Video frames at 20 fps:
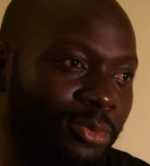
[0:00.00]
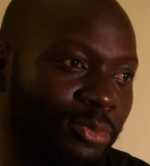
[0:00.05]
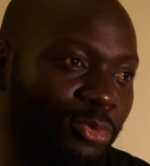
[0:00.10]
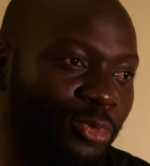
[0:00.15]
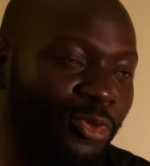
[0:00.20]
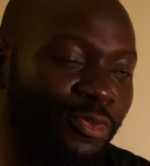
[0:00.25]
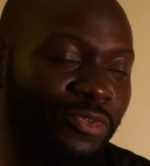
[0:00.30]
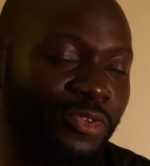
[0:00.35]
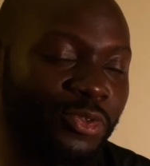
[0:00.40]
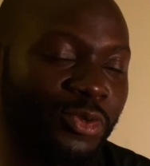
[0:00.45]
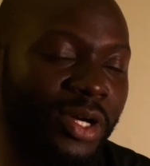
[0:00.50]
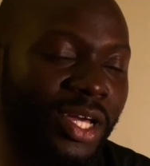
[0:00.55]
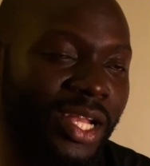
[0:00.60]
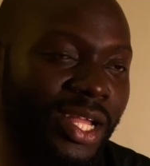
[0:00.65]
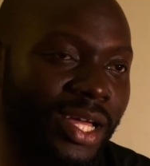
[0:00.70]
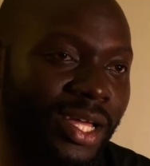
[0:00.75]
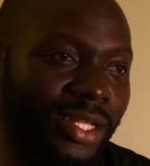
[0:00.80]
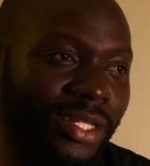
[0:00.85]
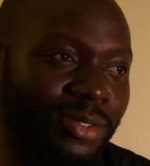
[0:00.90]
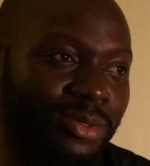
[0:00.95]
moved to
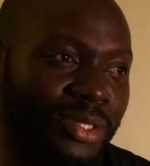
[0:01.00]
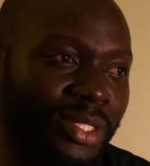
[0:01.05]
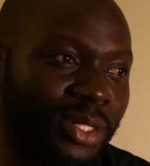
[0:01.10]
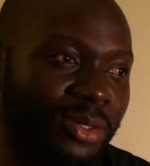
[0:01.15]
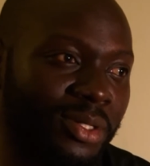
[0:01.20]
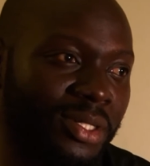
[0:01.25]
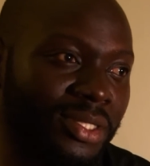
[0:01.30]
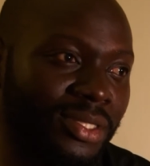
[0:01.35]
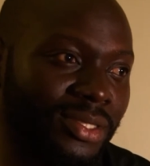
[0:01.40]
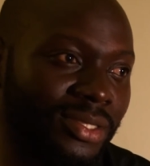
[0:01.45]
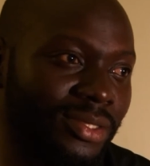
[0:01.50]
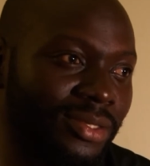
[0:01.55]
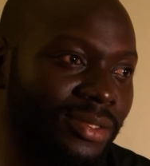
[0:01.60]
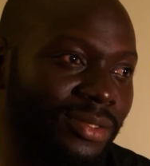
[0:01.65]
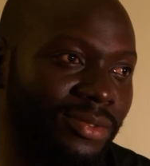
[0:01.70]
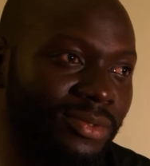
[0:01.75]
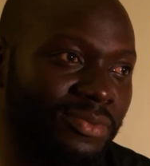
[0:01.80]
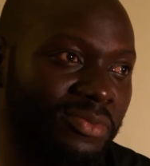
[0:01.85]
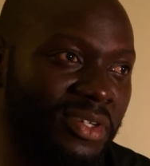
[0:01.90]
Harare when I was